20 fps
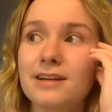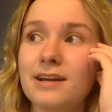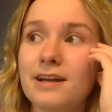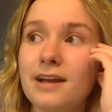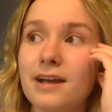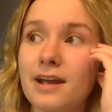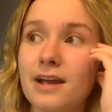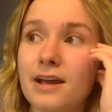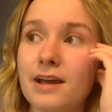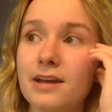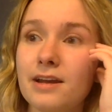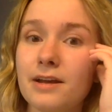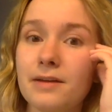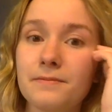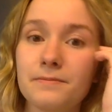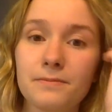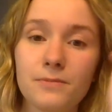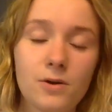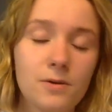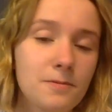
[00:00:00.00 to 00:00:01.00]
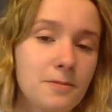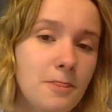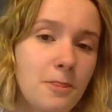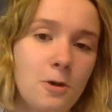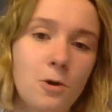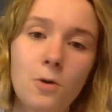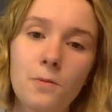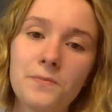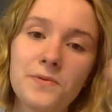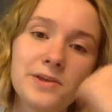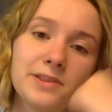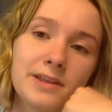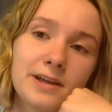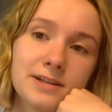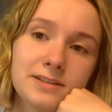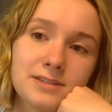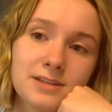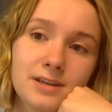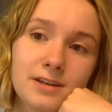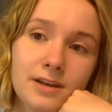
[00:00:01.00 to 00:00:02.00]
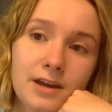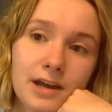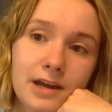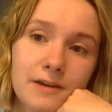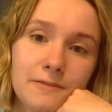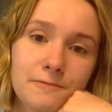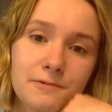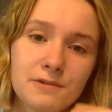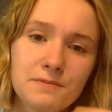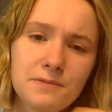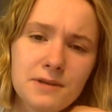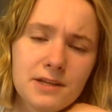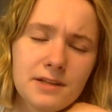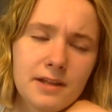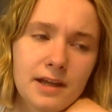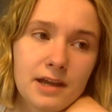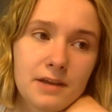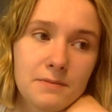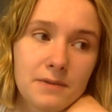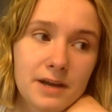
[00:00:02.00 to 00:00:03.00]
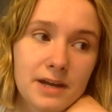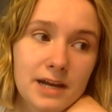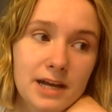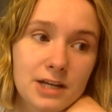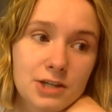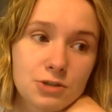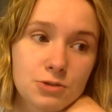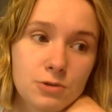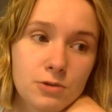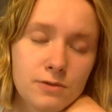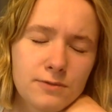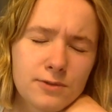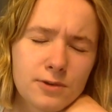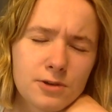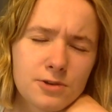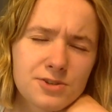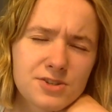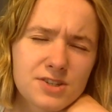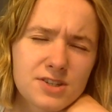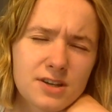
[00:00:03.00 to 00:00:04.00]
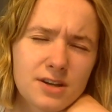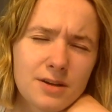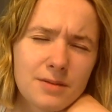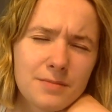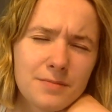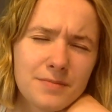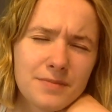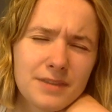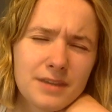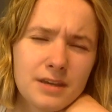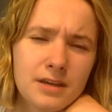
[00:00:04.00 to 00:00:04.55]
And I'm hoping that tonight would be like my actual first um,